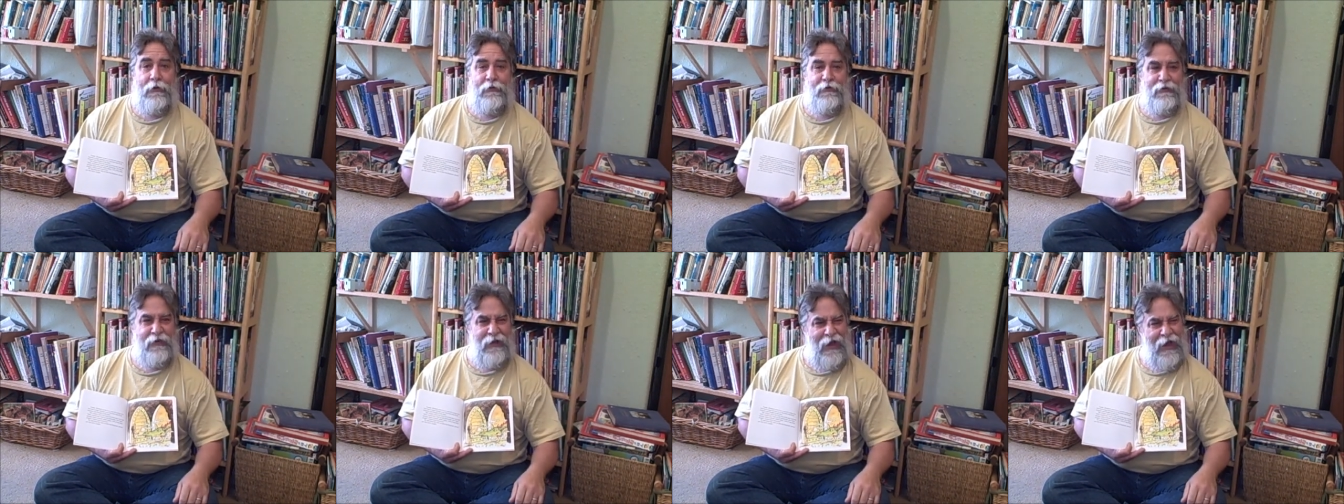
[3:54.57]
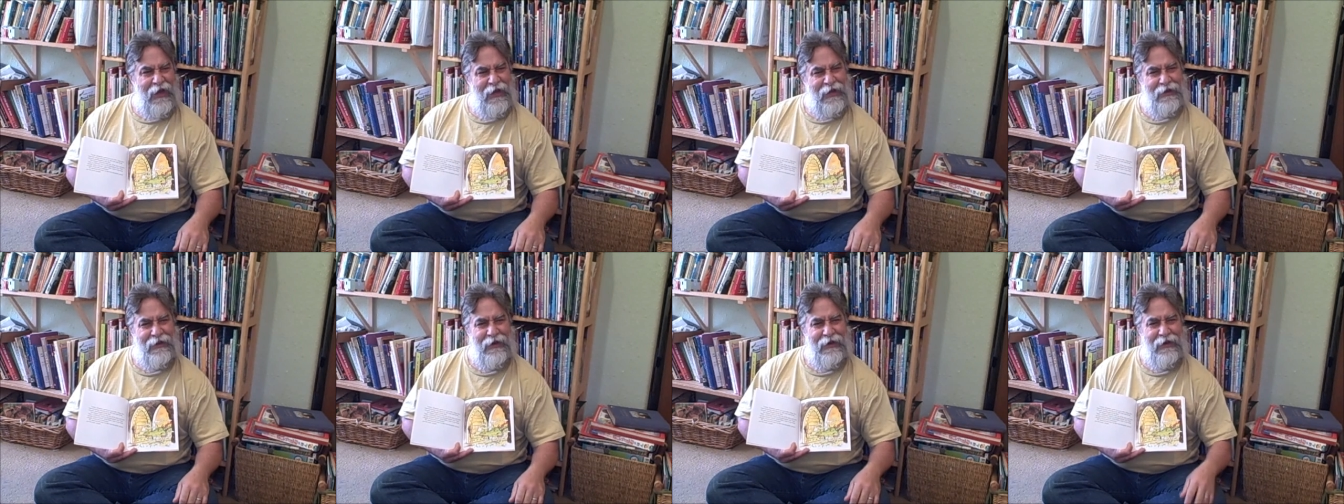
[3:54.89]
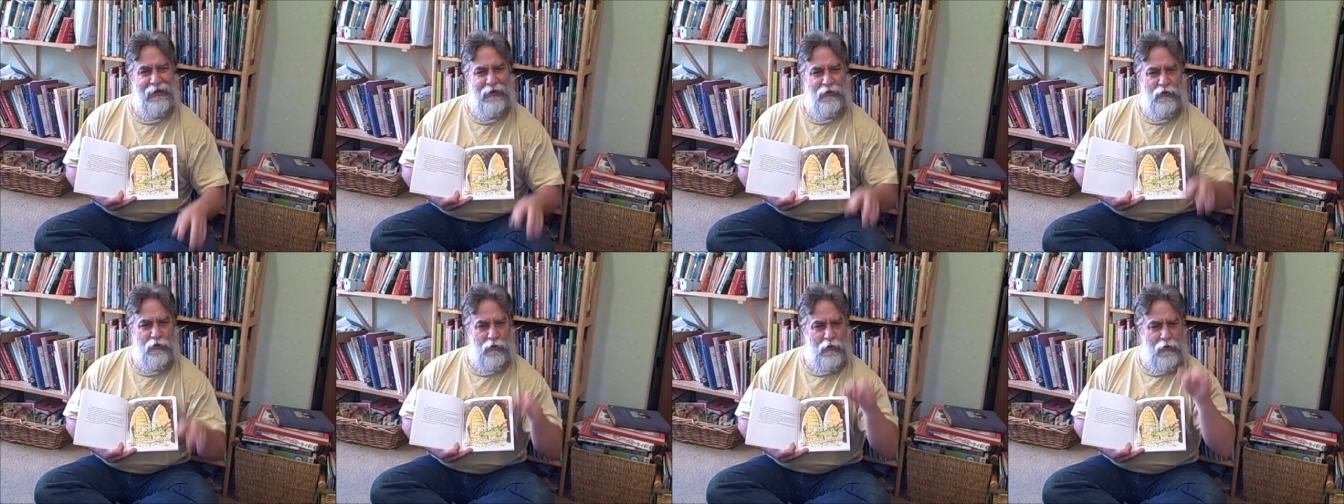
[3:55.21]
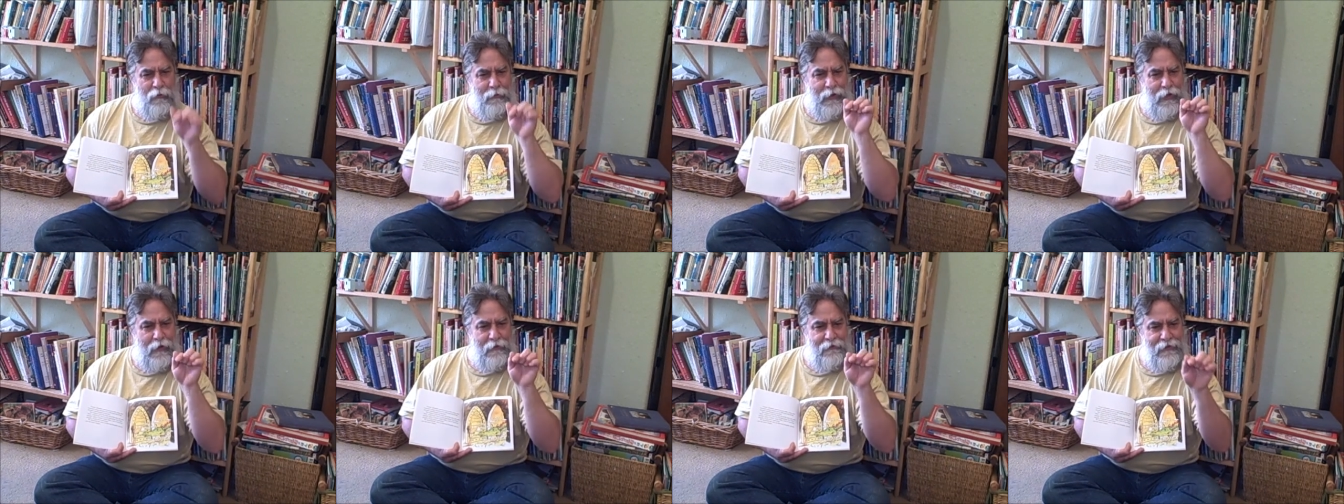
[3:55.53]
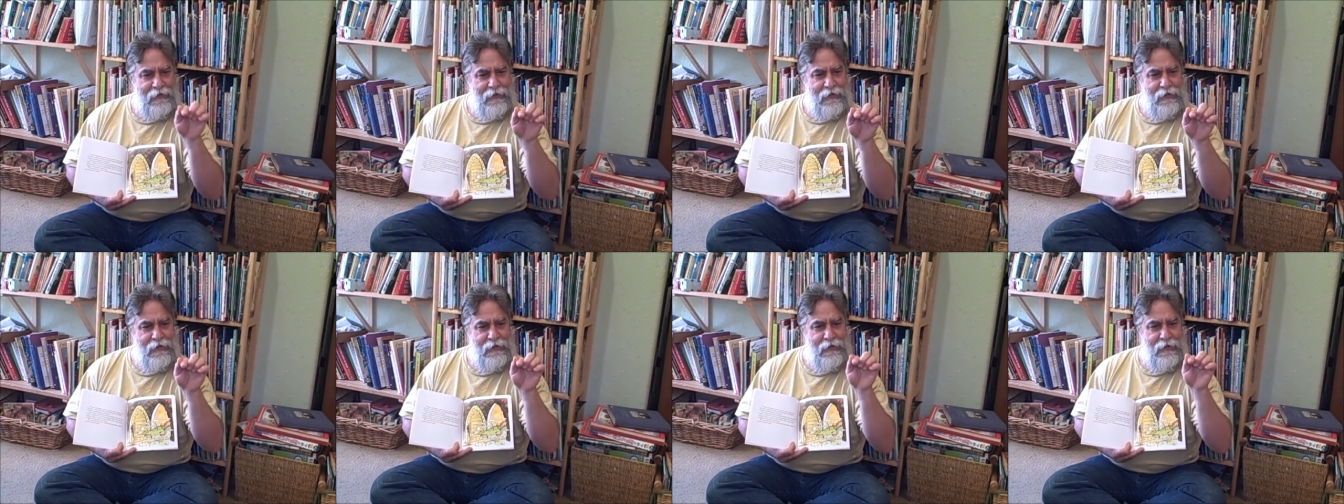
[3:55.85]
It's kind of like a doorbell,
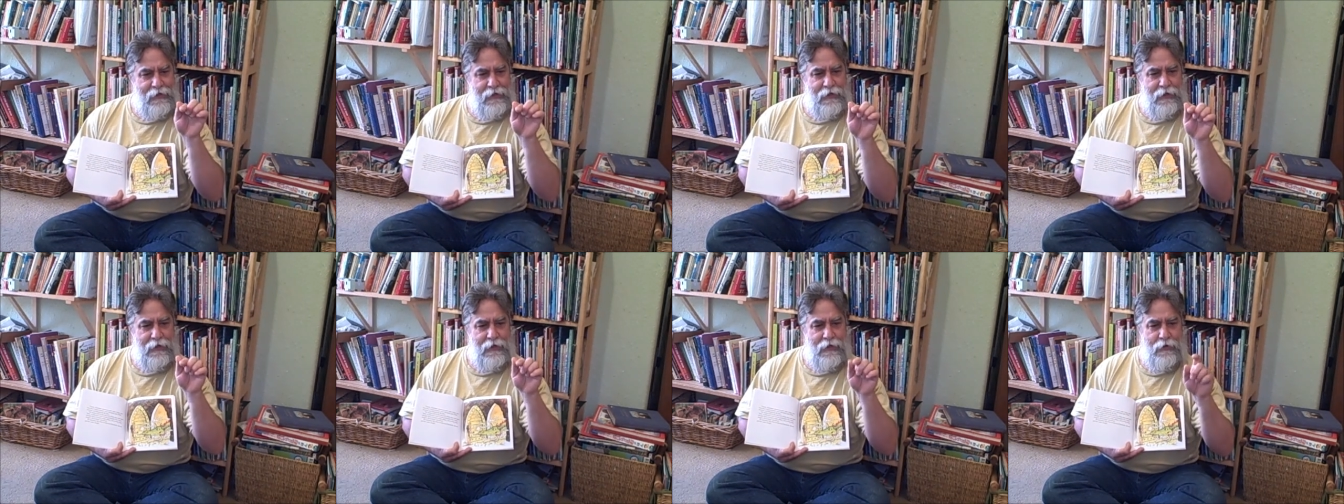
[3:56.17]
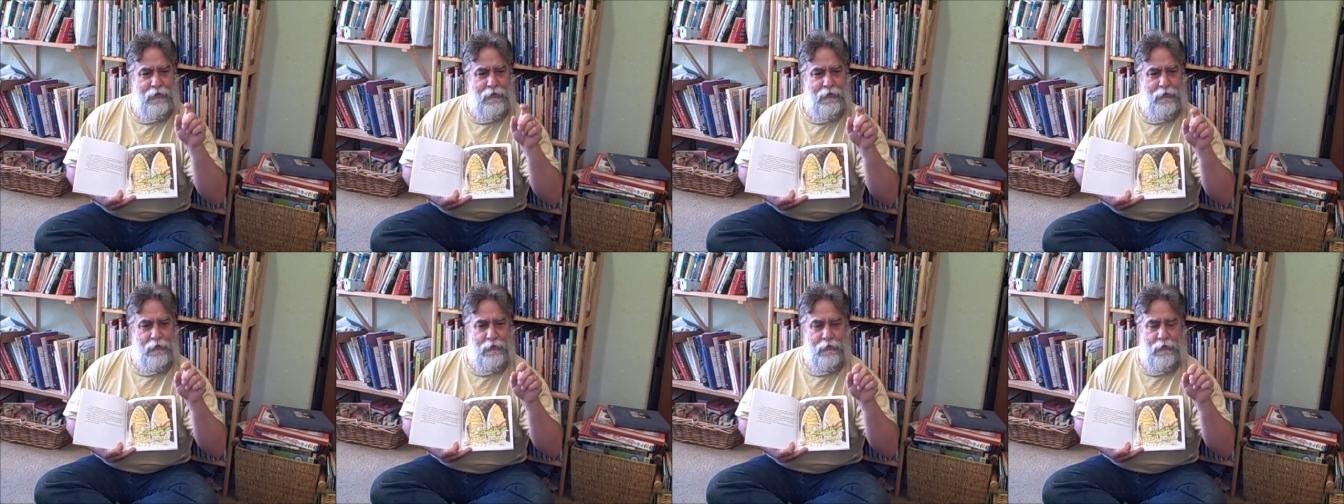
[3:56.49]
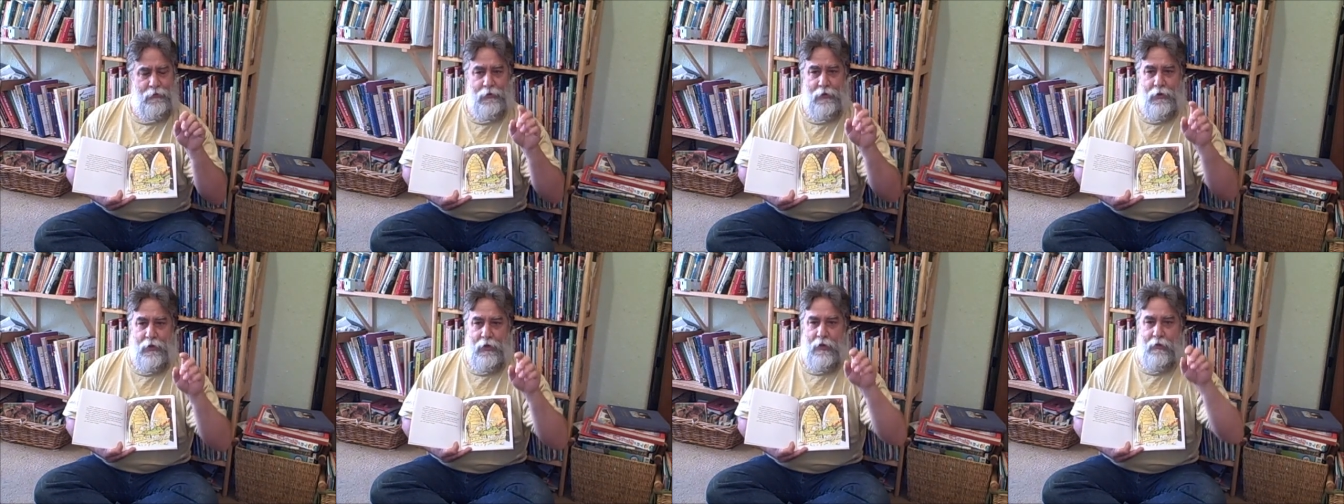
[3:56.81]
ding ding,